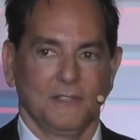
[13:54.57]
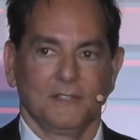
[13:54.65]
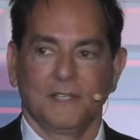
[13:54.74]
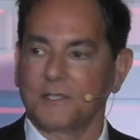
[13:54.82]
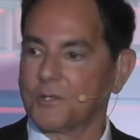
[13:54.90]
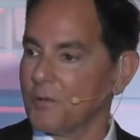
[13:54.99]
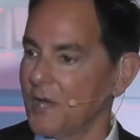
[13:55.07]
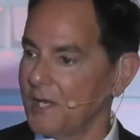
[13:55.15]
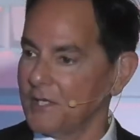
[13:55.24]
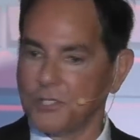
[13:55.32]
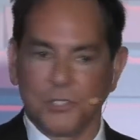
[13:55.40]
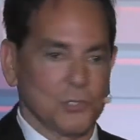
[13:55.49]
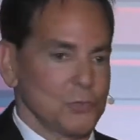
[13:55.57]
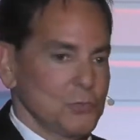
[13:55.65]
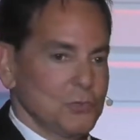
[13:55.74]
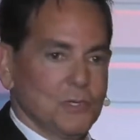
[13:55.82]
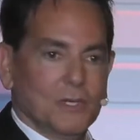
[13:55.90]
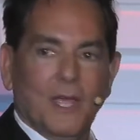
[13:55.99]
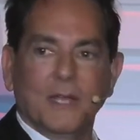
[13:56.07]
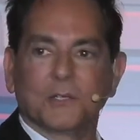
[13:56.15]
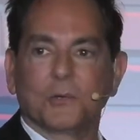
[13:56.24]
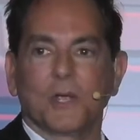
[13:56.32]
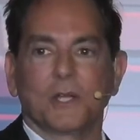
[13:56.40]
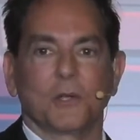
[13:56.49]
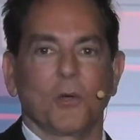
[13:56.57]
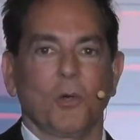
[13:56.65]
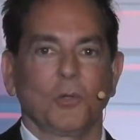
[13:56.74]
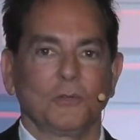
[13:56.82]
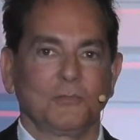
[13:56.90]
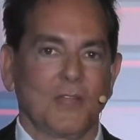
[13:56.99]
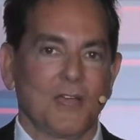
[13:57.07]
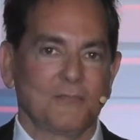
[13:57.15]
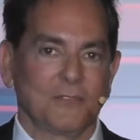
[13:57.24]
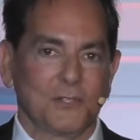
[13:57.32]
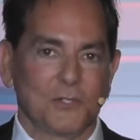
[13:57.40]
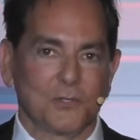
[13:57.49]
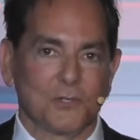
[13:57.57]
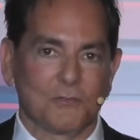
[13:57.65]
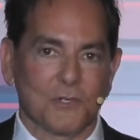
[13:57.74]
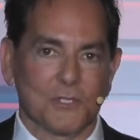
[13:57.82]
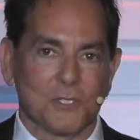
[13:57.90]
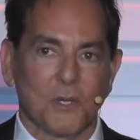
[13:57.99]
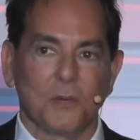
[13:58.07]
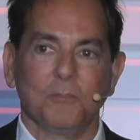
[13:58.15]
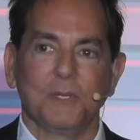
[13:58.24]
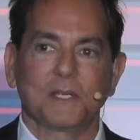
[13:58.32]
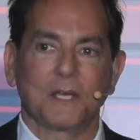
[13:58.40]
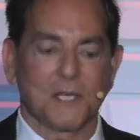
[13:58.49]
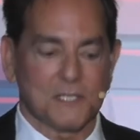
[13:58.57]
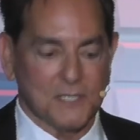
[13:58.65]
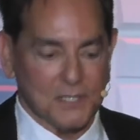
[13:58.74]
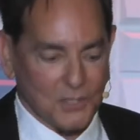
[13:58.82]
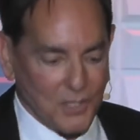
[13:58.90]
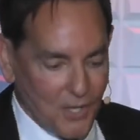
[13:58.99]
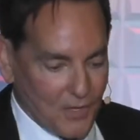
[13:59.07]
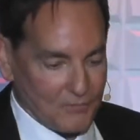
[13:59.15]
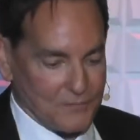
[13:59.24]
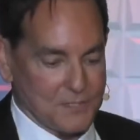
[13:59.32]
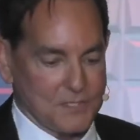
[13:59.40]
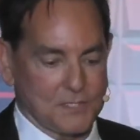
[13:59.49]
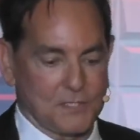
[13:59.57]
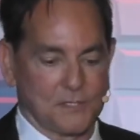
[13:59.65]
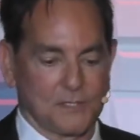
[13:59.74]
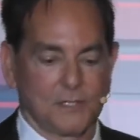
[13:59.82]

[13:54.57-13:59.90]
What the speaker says: that created you and created all of life in the universe because it loves.